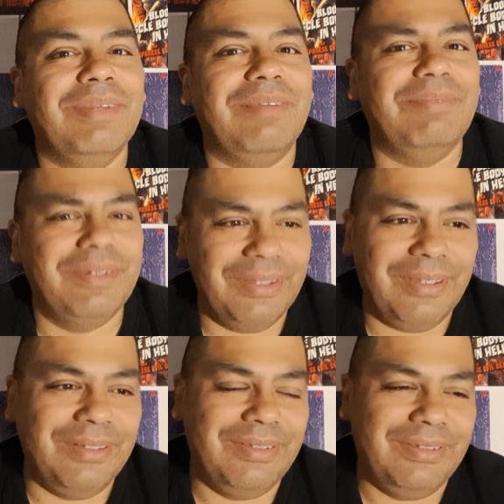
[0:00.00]
but I put it
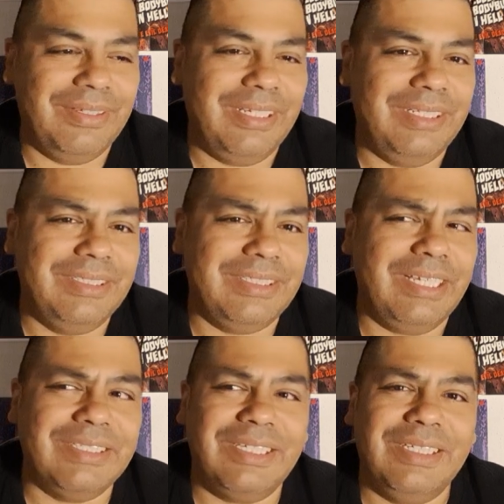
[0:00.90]
on and it just
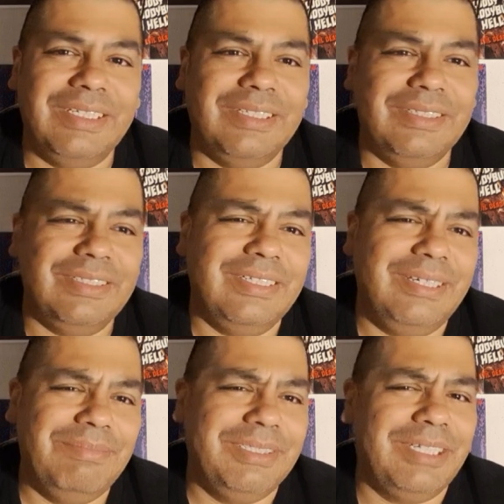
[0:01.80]
has like a
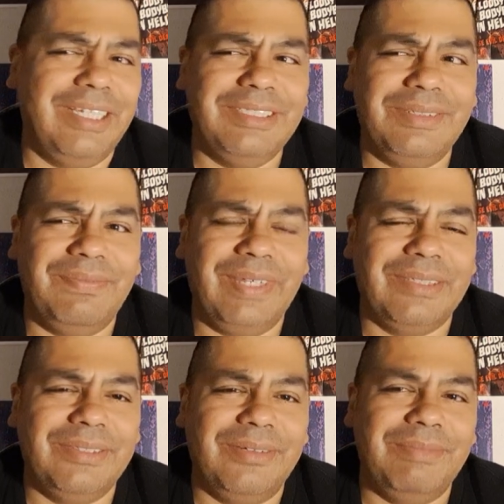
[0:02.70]
hypnotizing
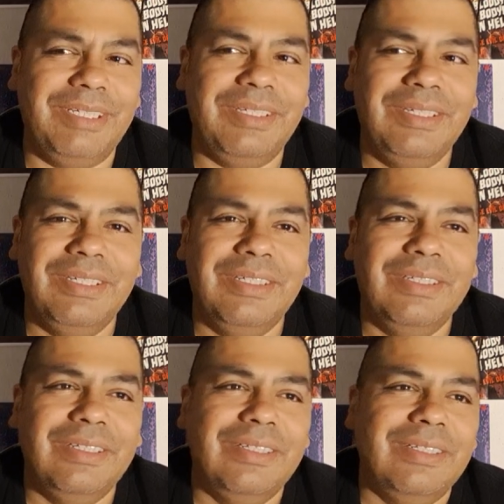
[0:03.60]
effect on me.
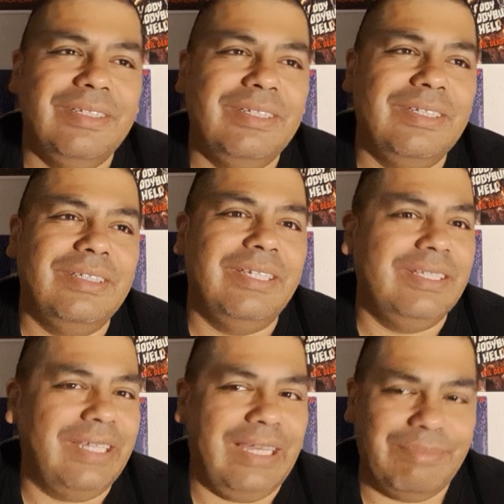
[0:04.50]
And
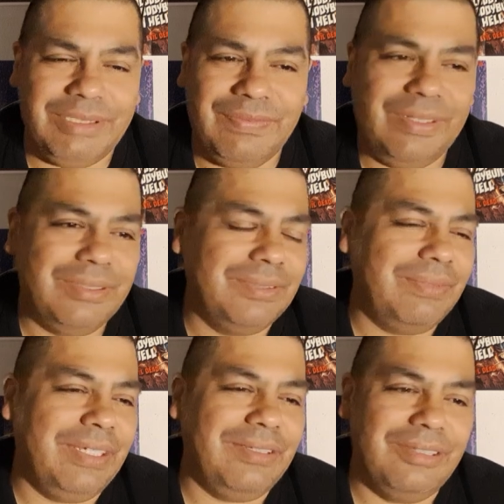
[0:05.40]
again, the atmosphere, just the
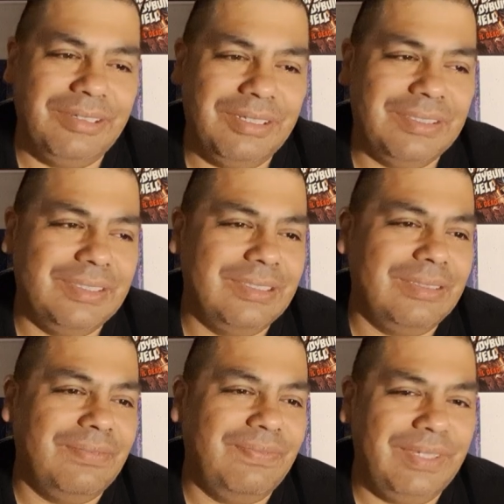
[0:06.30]
way it looks,
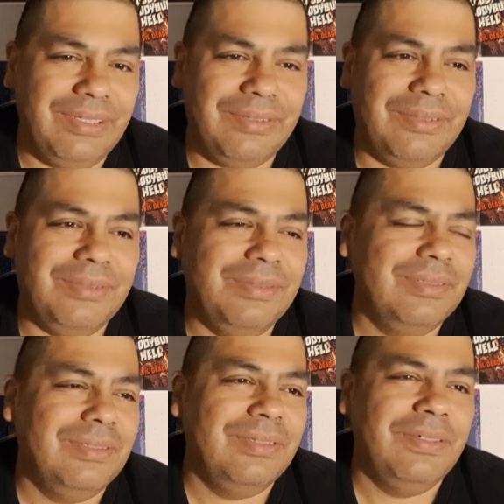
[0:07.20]
the feel,
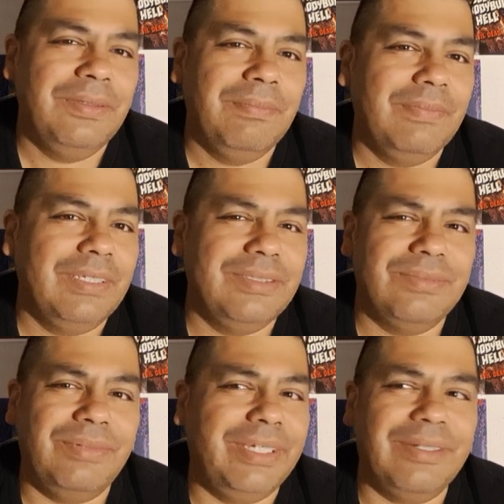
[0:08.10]
it's just
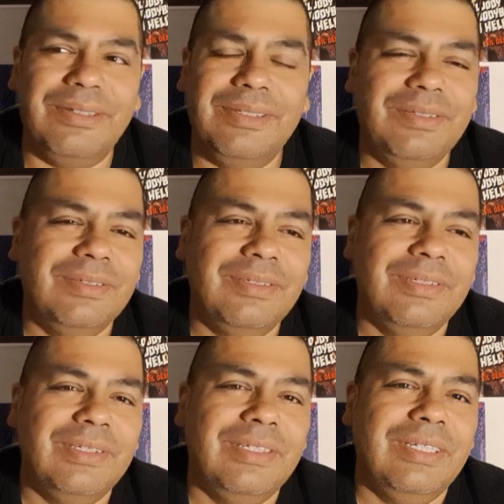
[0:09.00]
weird,
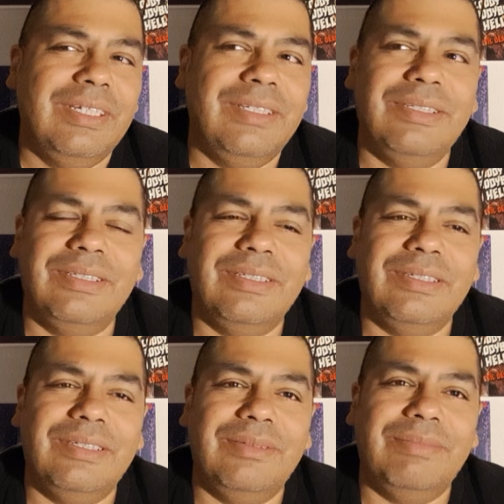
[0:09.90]
and it,
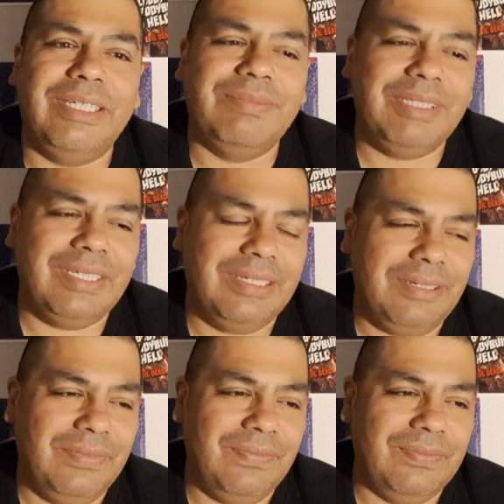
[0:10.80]
it makes me think
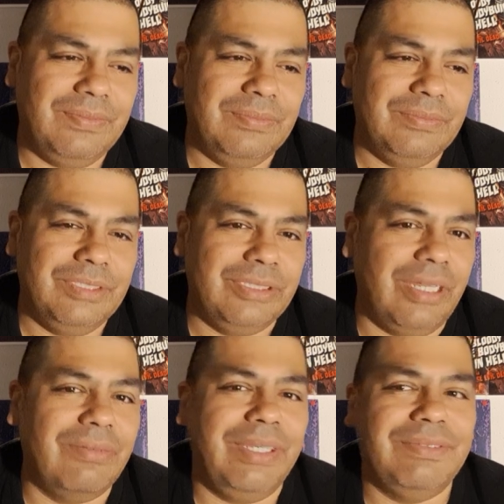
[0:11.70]
of
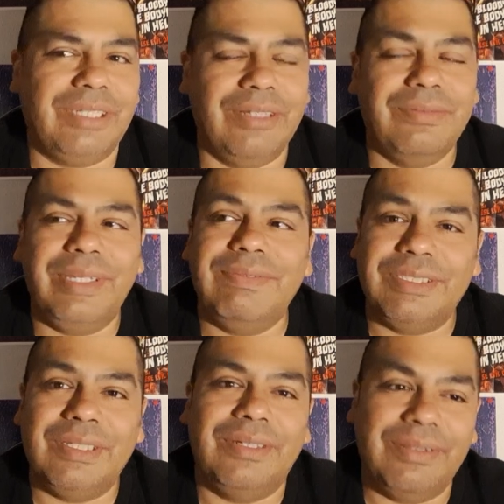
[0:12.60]
Shockwave. Shockwaves
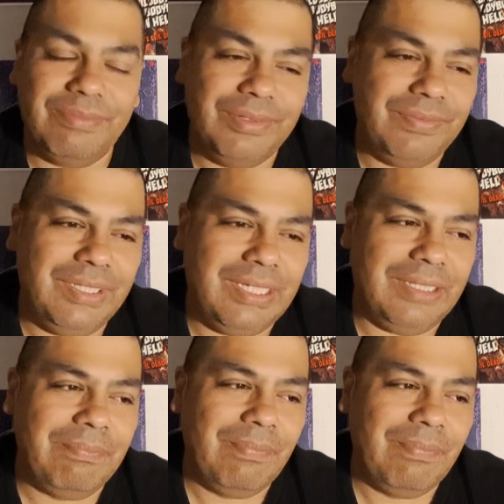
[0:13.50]
is another movie that